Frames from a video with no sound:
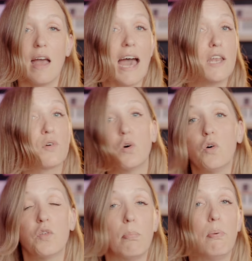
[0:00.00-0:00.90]
And of
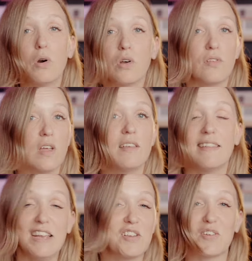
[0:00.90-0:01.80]
course, books and
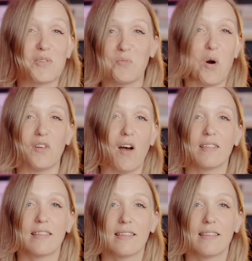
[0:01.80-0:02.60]
teachers and whatnot.